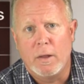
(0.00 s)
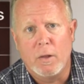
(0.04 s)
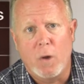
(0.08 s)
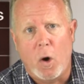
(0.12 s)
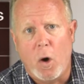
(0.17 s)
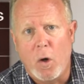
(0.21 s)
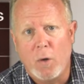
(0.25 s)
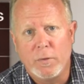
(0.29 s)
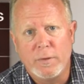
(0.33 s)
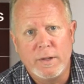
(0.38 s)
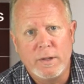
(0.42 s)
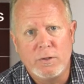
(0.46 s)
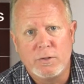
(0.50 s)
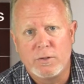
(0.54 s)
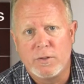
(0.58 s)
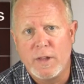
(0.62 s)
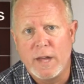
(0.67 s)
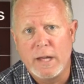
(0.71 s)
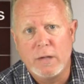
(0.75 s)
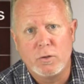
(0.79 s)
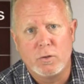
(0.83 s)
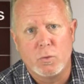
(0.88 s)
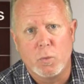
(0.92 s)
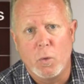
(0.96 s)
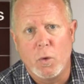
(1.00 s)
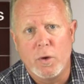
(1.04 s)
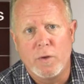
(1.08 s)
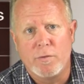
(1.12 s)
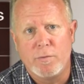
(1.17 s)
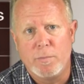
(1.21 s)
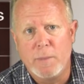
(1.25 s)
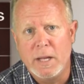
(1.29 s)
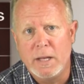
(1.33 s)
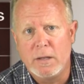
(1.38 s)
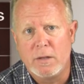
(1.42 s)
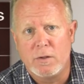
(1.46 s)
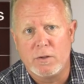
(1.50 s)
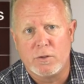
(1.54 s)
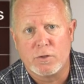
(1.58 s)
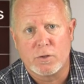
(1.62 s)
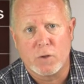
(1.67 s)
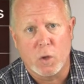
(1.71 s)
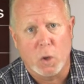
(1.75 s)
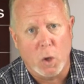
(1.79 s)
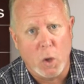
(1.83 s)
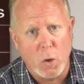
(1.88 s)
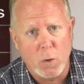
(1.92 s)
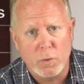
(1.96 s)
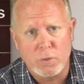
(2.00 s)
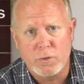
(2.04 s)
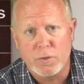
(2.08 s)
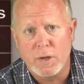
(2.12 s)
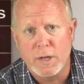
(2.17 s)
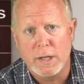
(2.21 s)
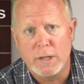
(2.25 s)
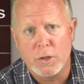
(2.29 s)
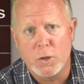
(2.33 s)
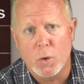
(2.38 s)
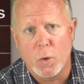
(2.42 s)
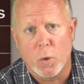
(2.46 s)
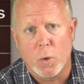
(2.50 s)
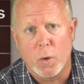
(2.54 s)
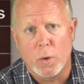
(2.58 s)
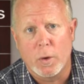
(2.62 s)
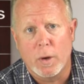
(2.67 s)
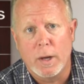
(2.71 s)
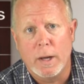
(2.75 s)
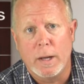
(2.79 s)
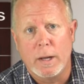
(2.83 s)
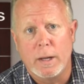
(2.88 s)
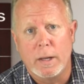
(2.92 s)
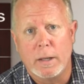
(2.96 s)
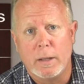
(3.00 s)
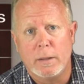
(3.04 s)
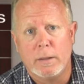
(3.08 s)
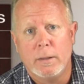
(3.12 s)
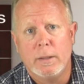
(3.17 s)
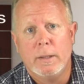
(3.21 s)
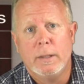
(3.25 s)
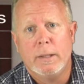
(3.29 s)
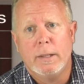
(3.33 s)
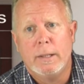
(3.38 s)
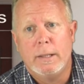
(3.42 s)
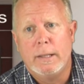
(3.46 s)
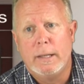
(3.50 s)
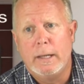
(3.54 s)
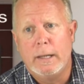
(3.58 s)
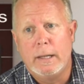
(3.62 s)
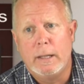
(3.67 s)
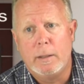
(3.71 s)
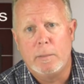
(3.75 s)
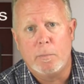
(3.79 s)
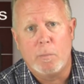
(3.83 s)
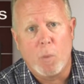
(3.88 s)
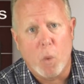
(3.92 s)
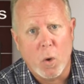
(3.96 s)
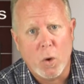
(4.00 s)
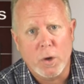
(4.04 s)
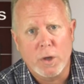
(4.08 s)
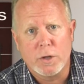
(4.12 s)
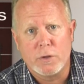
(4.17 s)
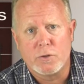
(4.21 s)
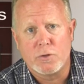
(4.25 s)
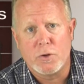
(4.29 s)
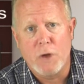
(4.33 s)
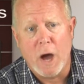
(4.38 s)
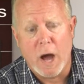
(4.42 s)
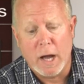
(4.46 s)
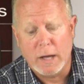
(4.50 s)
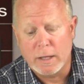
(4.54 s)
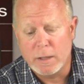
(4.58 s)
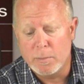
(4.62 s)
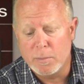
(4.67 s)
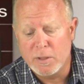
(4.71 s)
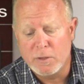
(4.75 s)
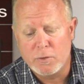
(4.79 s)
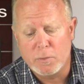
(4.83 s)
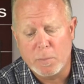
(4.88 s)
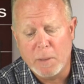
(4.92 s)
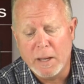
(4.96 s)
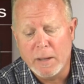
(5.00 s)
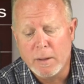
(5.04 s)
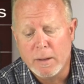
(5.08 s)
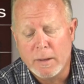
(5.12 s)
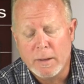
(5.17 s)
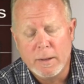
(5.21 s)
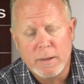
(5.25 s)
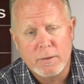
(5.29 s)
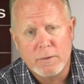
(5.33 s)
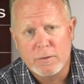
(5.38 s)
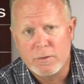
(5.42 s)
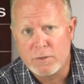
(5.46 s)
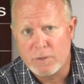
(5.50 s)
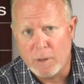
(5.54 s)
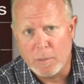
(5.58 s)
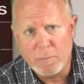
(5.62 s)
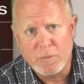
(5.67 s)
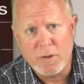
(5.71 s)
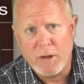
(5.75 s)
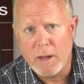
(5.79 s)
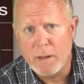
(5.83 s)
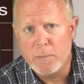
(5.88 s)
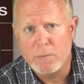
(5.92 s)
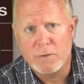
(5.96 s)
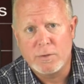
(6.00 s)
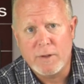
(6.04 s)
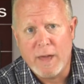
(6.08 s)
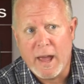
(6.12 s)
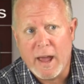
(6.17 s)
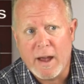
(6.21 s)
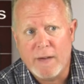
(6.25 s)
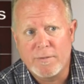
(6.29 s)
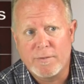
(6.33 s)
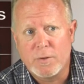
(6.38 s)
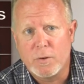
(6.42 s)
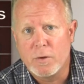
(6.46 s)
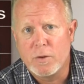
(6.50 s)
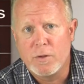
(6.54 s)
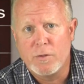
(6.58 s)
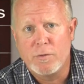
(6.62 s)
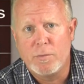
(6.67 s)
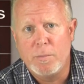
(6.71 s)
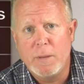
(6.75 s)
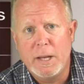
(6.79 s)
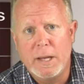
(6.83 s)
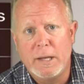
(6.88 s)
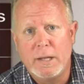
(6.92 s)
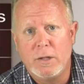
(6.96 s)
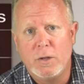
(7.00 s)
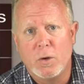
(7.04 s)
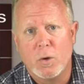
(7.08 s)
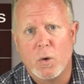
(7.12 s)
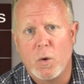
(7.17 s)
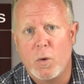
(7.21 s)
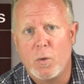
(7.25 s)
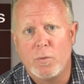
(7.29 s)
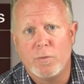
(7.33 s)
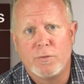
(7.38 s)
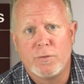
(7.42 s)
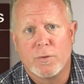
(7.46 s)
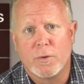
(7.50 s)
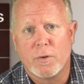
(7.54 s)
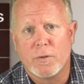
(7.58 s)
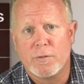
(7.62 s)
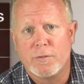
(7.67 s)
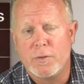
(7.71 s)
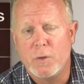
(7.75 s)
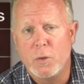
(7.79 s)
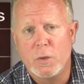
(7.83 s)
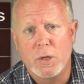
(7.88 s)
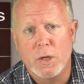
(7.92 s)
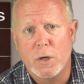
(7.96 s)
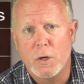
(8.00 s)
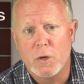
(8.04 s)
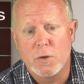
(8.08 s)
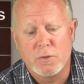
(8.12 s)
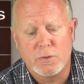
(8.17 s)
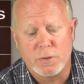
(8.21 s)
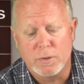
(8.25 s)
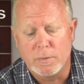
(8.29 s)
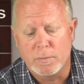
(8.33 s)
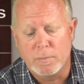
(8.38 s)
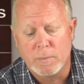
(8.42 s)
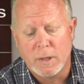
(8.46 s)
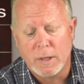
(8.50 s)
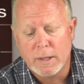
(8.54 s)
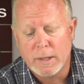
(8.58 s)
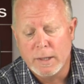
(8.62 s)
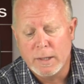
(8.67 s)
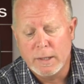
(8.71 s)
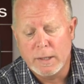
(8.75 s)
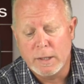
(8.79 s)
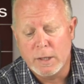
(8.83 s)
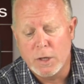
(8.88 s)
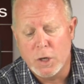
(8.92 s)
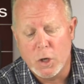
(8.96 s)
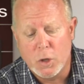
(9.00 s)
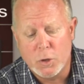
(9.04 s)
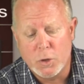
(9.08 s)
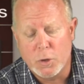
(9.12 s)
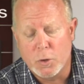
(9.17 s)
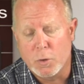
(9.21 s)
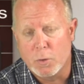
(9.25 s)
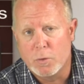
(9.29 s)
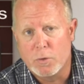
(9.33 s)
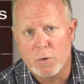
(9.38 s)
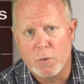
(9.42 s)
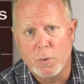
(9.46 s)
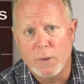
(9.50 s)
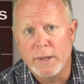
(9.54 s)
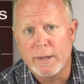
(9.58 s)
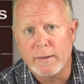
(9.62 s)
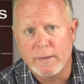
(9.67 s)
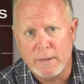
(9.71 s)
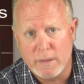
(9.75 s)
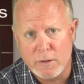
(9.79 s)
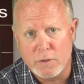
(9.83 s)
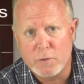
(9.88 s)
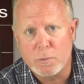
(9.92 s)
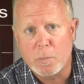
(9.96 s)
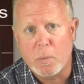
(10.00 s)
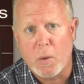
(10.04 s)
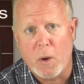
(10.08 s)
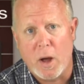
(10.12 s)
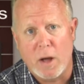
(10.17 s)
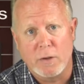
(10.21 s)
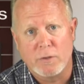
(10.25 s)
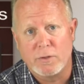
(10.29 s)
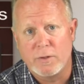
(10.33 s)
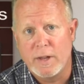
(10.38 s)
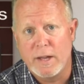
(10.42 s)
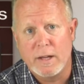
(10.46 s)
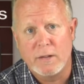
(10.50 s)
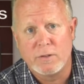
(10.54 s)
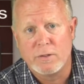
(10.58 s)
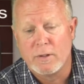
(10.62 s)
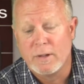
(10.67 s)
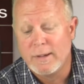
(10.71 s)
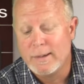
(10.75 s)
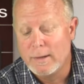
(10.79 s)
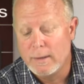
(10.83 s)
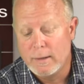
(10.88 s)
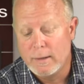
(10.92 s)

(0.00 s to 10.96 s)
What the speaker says: All these things would have been disclosed in your mortgage documents, but sometimes after you've been in your home for a few years and you know you're doing this process,